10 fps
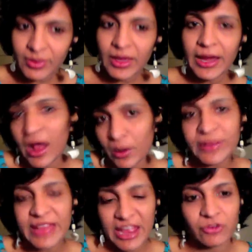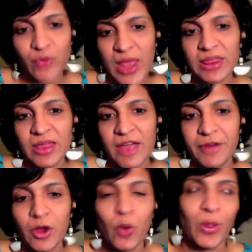And I'll be there to answer every
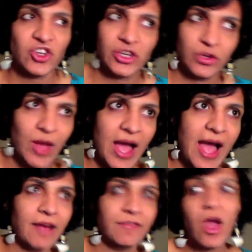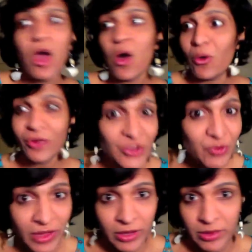question you have on
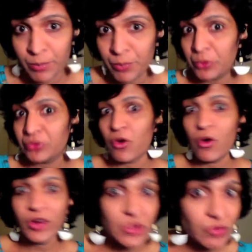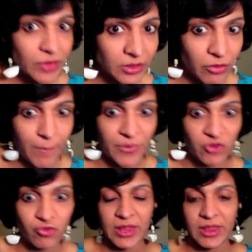using the books, on using the
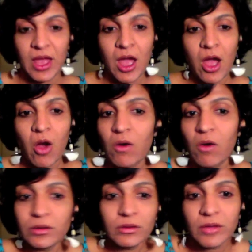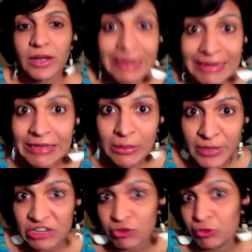repertories, on the clinical
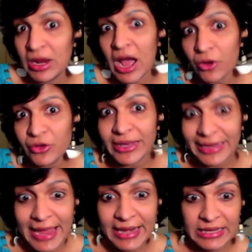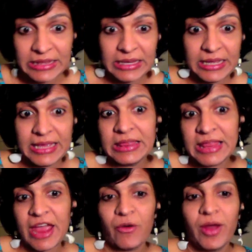material, how you can get it in
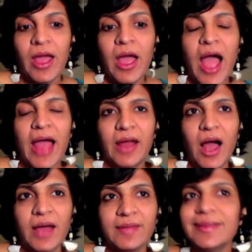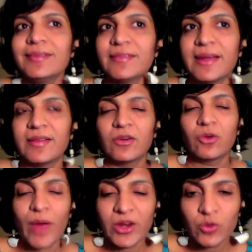there. And I see this as a
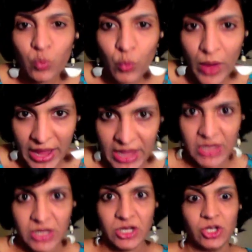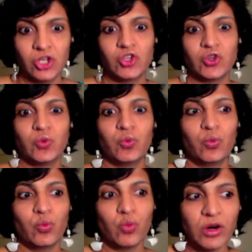great way to
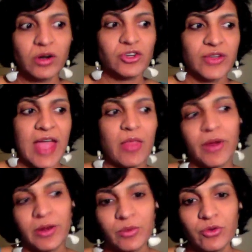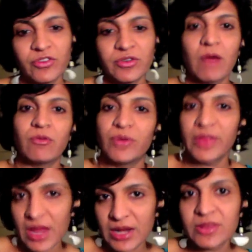work together and boost our
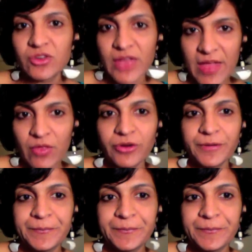results together.